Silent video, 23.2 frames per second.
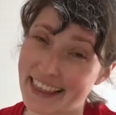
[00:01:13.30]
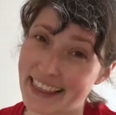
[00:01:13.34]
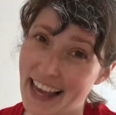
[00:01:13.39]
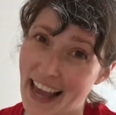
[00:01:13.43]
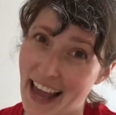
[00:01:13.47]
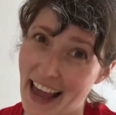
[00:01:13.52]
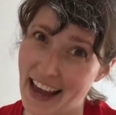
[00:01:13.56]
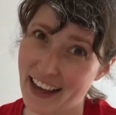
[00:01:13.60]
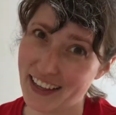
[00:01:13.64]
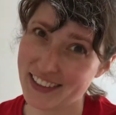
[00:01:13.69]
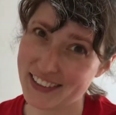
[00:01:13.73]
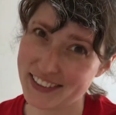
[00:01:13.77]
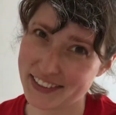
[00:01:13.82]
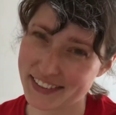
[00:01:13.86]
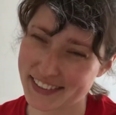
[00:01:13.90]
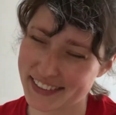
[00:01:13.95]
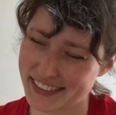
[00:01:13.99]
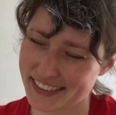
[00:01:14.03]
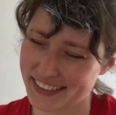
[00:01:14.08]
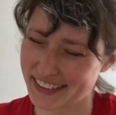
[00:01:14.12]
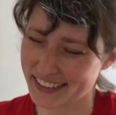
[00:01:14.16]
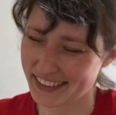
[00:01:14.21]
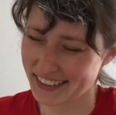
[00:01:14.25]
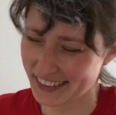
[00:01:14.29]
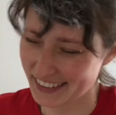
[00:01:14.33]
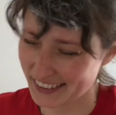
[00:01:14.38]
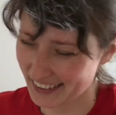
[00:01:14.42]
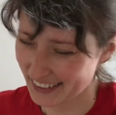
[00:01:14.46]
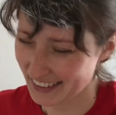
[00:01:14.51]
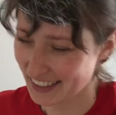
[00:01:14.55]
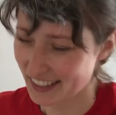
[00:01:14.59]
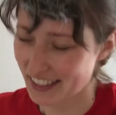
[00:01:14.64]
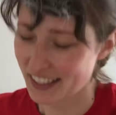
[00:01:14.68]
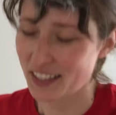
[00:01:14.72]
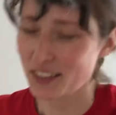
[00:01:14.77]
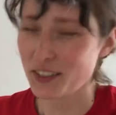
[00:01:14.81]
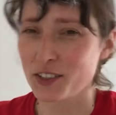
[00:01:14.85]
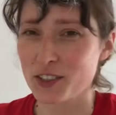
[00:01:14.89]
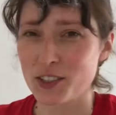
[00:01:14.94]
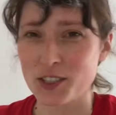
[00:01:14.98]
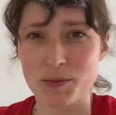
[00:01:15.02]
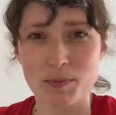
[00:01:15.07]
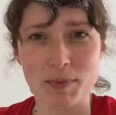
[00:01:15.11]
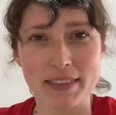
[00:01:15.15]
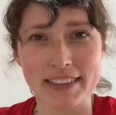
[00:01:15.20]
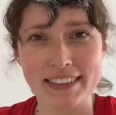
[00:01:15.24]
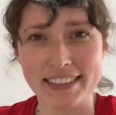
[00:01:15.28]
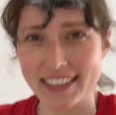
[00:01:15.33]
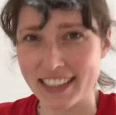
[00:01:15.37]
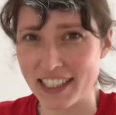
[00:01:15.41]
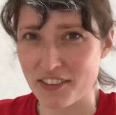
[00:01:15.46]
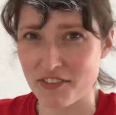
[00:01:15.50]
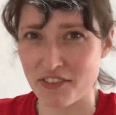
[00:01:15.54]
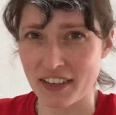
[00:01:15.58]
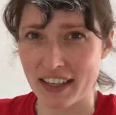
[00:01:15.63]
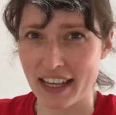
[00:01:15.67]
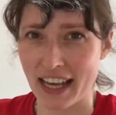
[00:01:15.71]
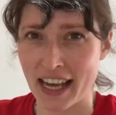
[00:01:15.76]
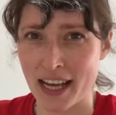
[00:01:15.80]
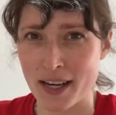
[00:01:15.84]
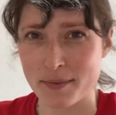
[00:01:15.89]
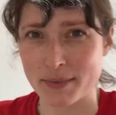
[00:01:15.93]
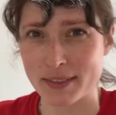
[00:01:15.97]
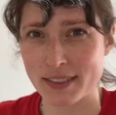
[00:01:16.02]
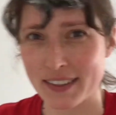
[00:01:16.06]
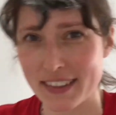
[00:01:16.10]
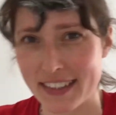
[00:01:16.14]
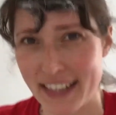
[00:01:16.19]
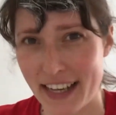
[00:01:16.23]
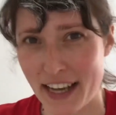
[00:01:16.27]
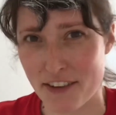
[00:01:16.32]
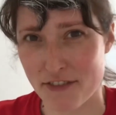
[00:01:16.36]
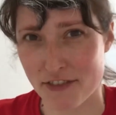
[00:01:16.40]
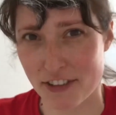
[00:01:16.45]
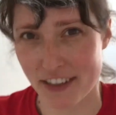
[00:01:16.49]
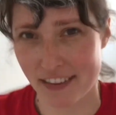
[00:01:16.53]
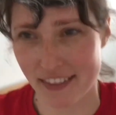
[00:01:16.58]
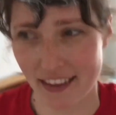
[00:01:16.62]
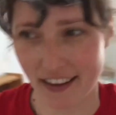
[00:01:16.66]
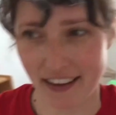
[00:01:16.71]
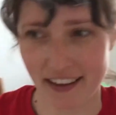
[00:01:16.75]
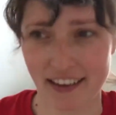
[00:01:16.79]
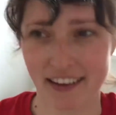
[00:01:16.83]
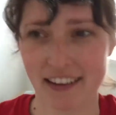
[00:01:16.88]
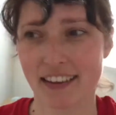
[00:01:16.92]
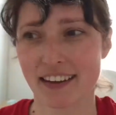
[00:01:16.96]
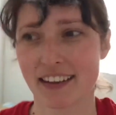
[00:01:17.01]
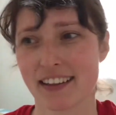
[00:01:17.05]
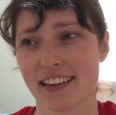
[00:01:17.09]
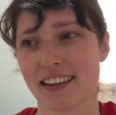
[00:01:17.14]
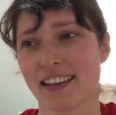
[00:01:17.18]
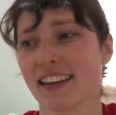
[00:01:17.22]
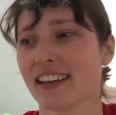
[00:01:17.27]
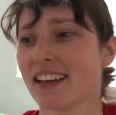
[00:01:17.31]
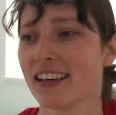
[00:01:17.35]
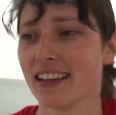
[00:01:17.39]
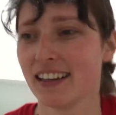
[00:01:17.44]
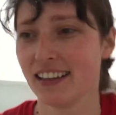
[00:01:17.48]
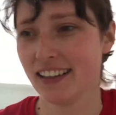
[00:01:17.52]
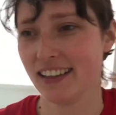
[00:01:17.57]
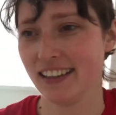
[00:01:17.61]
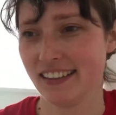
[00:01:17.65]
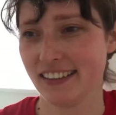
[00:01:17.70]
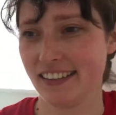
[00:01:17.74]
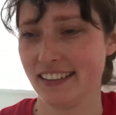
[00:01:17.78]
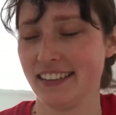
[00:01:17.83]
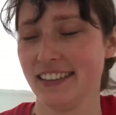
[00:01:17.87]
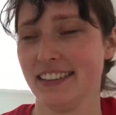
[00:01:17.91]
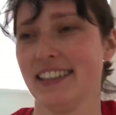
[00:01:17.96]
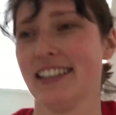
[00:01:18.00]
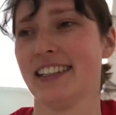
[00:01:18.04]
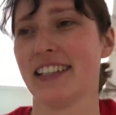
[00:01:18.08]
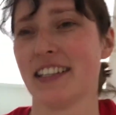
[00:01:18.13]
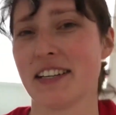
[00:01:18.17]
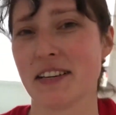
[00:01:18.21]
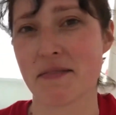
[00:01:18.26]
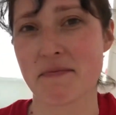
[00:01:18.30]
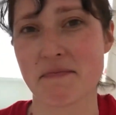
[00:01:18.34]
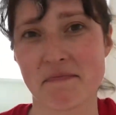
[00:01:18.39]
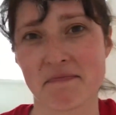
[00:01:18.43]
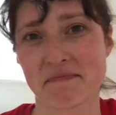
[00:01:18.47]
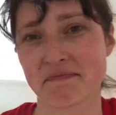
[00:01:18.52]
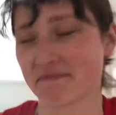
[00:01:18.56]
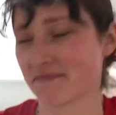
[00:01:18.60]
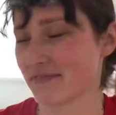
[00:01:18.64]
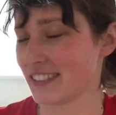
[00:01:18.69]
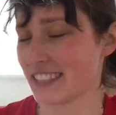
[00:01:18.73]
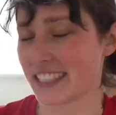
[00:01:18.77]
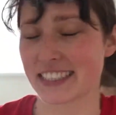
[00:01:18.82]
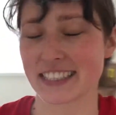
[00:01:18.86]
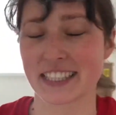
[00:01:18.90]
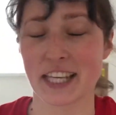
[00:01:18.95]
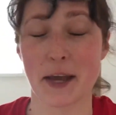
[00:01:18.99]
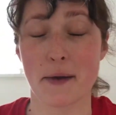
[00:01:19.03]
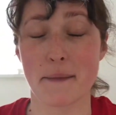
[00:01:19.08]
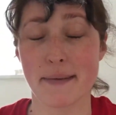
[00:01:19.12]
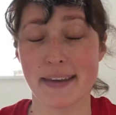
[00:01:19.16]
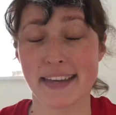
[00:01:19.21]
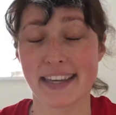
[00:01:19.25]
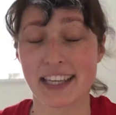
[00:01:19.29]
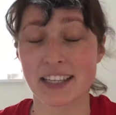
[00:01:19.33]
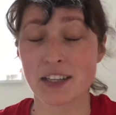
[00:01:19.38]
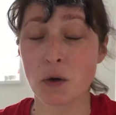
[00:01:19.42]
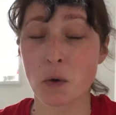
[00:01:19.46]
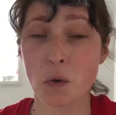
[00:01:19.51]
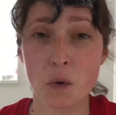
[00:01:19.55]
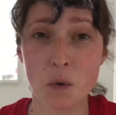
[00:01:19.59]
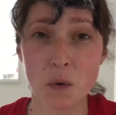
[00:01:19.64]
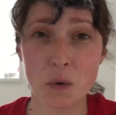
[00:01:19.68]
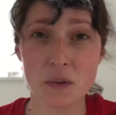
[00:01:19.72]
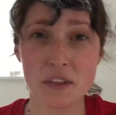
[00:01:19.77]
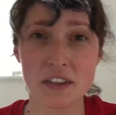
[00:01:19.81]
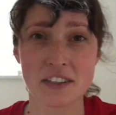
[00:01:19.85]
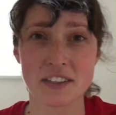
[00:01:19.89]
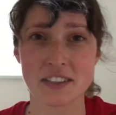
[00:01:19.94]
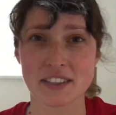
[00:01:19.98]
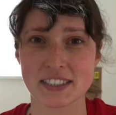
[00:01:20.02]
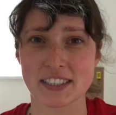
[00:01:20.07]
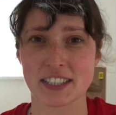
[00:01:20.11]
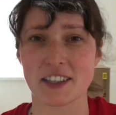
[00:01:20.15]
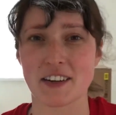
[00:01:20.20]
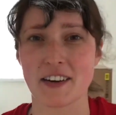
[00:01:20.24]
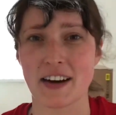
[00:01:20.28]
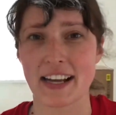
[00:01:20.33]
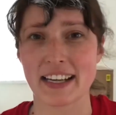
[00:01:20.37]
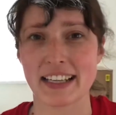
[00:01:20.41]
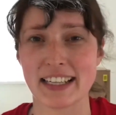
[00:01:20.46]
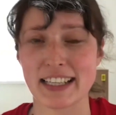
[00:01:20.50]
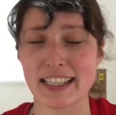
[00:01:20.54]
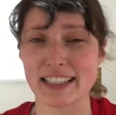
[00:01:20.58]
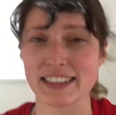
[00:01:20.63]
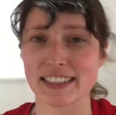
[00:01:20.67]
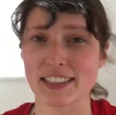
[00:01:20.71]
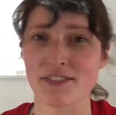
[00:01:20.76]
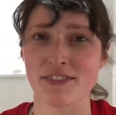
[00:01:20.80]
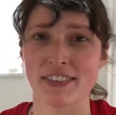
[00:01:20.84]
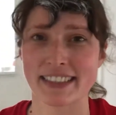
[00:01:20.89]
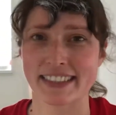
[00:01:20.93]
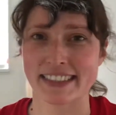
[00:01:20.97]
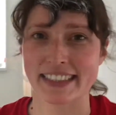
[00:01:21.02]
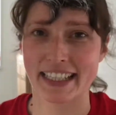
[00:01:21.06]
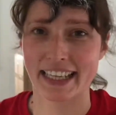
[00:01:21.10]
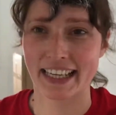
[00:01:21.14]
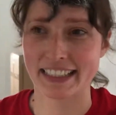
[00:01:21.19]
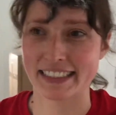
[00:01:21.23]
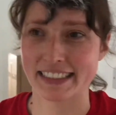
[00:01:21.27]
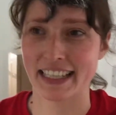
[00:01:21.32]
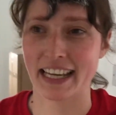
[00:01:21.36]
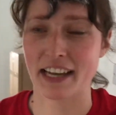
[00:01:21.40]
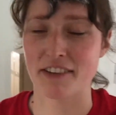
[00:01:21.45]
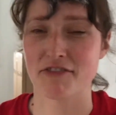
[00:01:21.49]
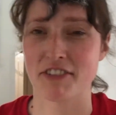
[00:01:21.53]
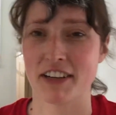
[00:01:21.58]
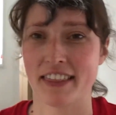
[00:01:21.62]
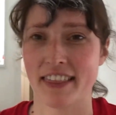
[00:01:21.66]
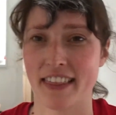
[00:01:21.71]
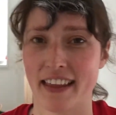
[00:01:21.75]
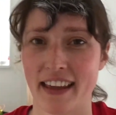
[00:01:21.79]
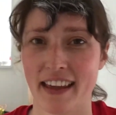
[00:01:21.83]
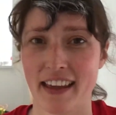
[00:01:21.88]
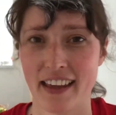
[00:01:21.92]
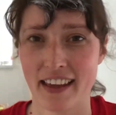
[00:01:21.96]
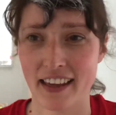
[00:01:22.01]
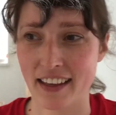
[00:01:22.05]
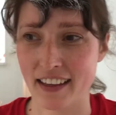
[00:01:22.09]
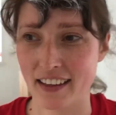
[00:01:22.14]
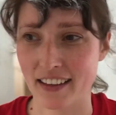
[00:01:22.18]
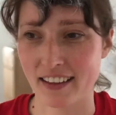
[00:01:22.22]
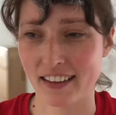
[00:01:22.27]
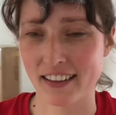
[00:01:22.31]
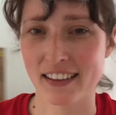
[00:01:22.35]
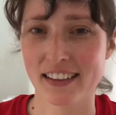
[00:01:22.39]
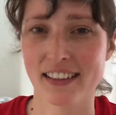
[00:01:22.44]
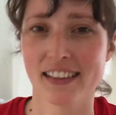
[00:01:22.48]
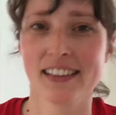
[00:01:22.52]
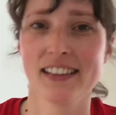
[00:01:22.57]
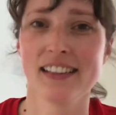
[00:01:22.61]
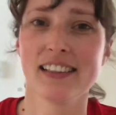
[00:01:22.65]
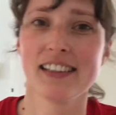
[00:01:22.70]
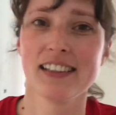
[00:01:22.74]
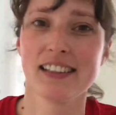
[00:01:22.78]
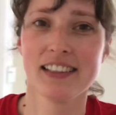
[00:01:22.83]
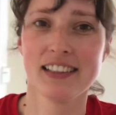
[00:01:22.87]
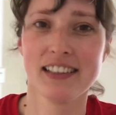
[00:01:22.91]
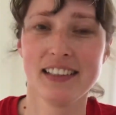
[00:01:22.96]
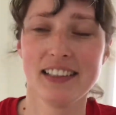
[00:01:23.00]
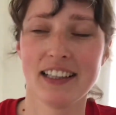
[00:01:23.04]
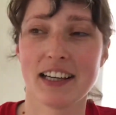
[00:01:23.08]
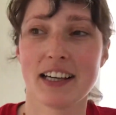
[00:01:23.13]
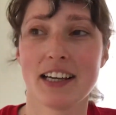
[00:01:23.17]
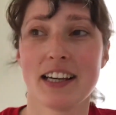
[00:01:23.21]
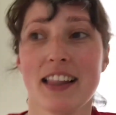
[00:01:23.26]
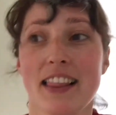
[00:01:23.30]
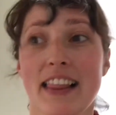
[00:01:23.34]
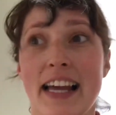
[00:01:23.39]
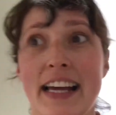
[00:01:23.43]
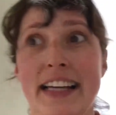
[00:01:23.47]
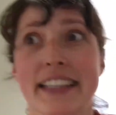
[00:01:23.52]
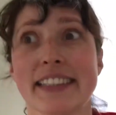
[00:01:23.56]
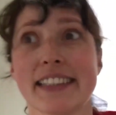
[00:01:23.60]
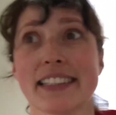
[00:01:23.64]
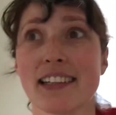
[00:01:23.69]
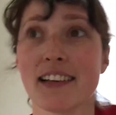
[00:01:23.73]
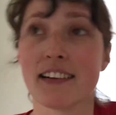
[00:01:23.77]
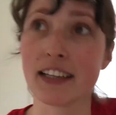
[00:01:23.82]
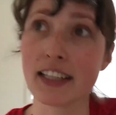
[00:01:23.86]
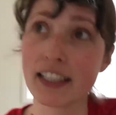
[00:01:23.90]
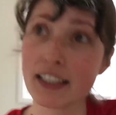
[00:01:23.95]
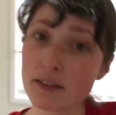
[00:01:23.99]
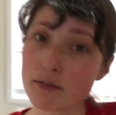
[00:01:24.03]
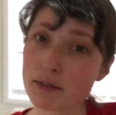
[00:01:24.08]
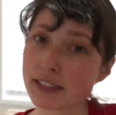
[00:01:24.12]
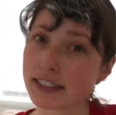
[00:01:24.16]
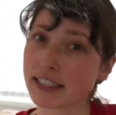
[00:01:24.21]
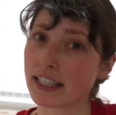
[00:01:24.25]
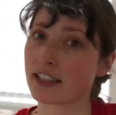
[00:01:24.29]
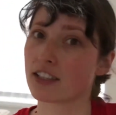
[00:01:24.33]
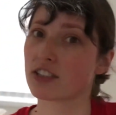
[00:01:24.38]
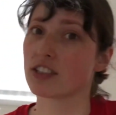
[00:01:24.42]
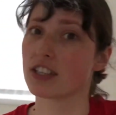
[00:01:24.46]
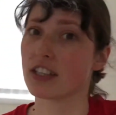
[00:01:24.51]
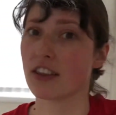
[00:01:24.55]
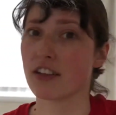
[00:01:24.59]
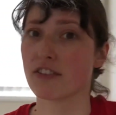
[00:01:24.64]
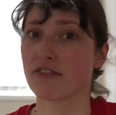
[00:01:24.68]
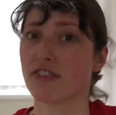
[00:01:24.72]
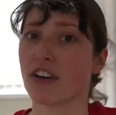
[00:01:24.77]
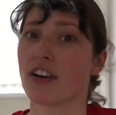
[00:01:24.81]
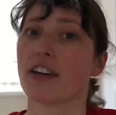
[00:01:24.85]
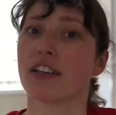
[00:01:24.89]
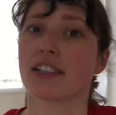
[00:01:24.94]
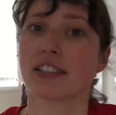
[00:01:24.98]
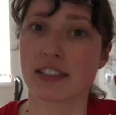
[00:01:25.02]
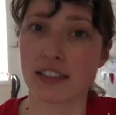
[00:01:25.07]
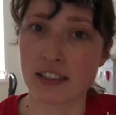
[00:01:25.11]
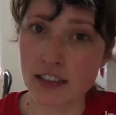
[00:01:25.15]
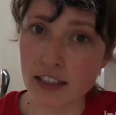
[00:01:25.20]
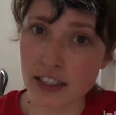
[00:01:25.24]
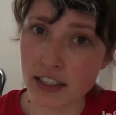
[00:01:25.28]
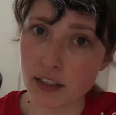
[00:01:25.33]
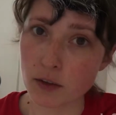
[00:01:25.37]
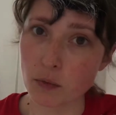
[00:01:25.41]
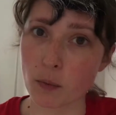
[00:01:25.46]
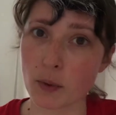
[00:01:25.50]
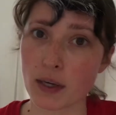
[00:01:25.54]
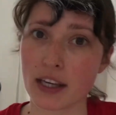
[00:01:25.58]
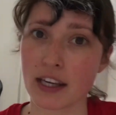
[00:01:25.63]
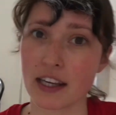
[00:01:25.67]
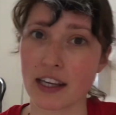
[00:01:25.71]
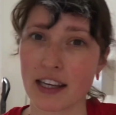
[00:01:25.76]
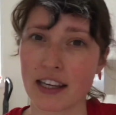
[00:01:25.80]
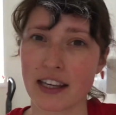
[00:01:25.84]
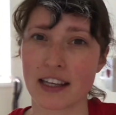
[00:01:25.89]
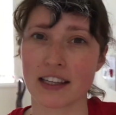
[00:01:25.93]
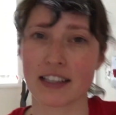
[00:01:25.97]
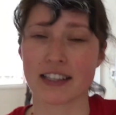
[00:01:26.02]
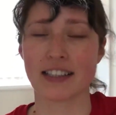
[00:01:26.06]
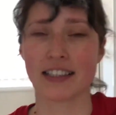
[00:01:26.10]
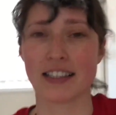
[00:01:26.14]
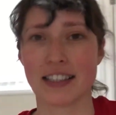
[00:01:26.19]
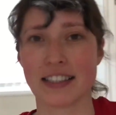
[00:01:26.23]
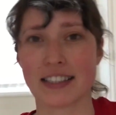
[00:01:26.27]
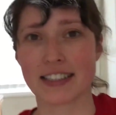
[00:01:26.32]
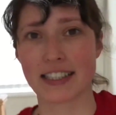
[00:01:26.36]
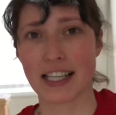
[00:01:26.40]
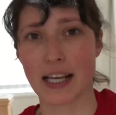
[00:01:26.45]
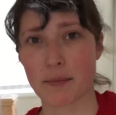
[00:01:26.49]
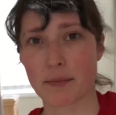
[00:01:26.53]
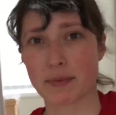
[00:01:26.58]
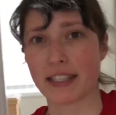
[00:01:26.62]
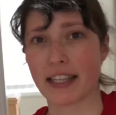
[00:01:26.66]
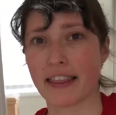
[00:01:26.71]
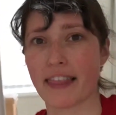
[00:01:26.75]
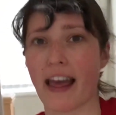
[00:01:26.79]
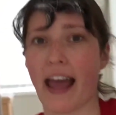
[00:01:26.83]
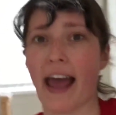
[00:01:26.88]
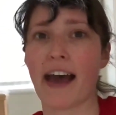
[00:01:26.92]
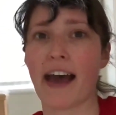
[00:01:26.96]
in the house. she's been sniffing absolutely everything. Um, just going in all the nooks and crannies, investigating everything. Uh, last night was actually the first night we slept in the